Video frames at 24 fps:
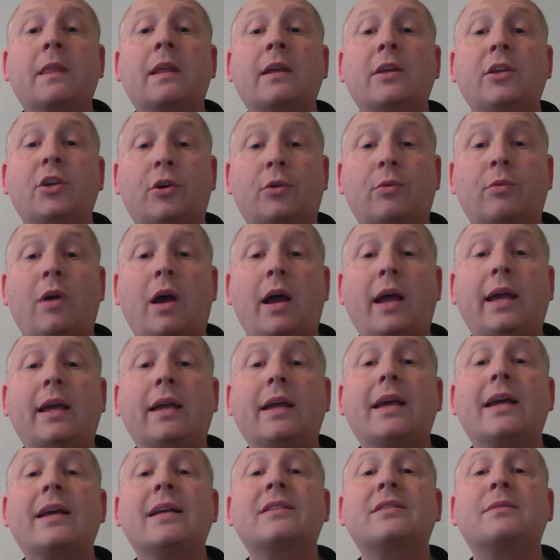You're right,
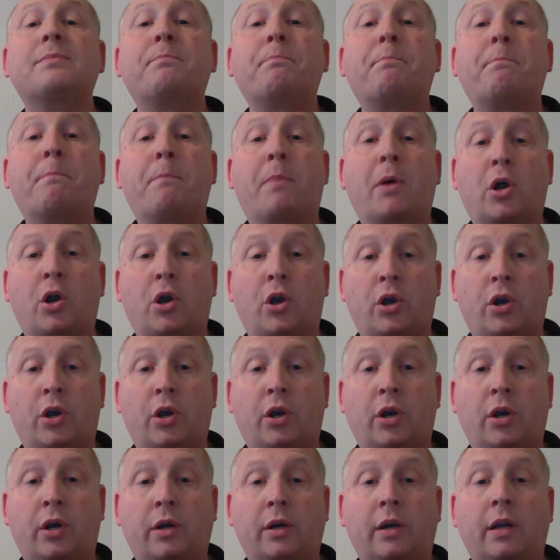it's
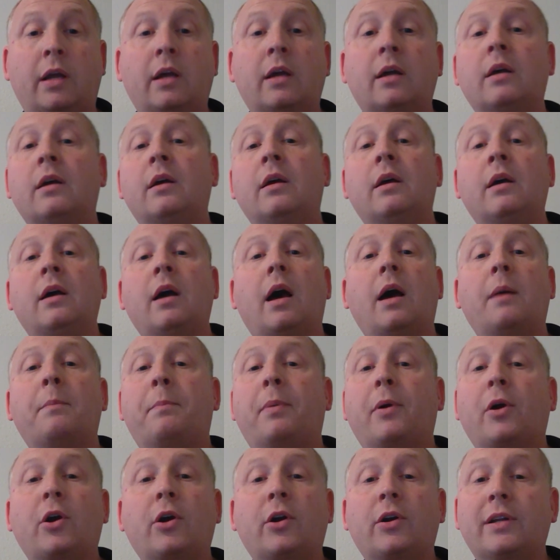bird. A
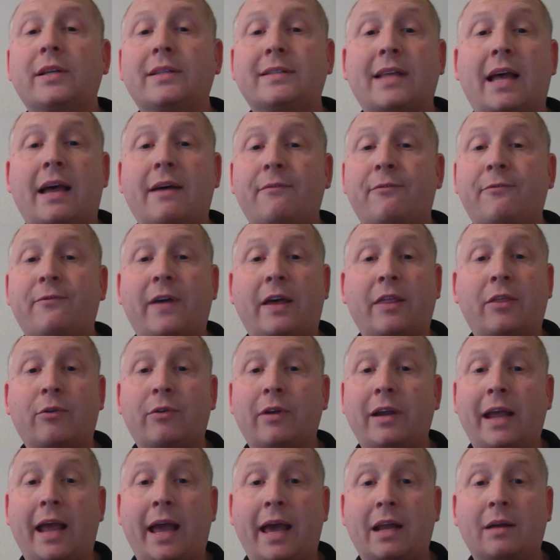bird is that
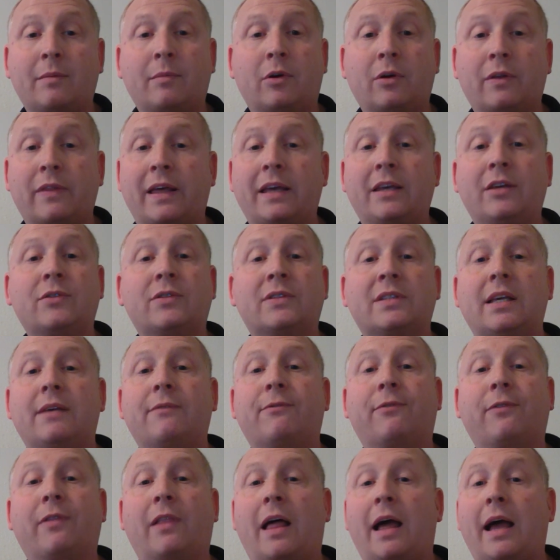feathery animal that you see
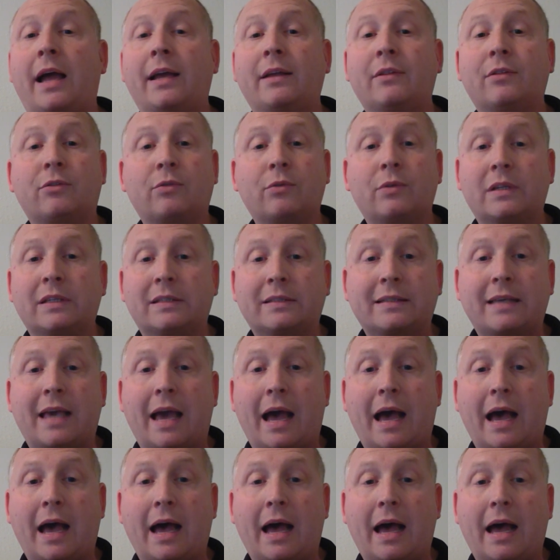flying through the
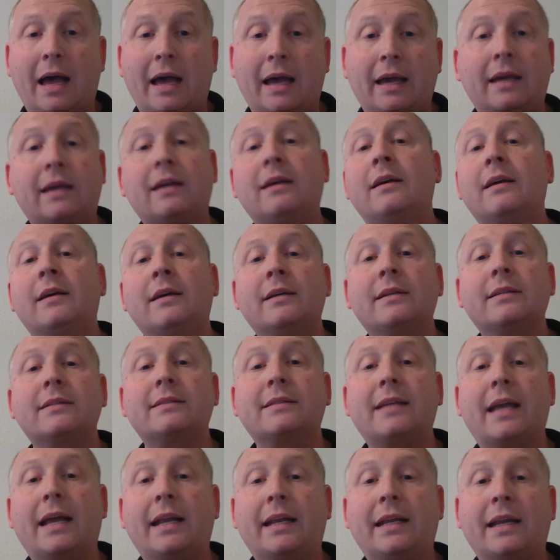sky,
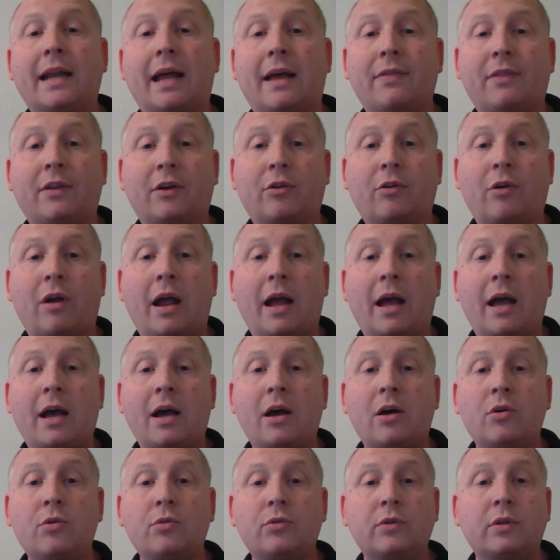standing on the
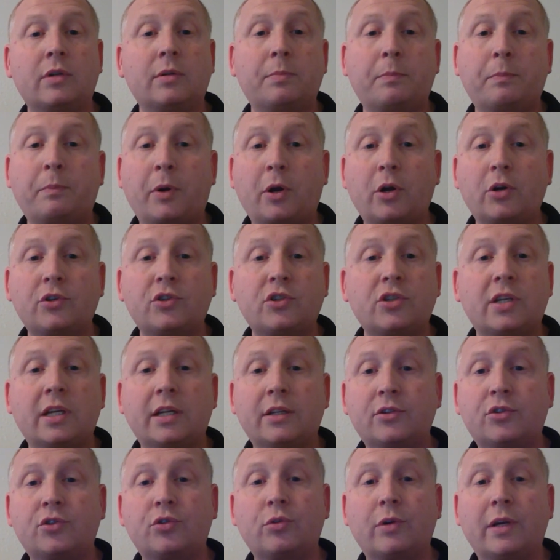ground, perched
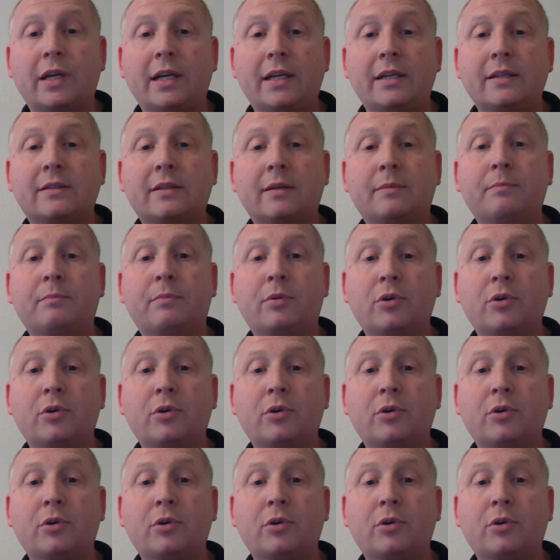in trees and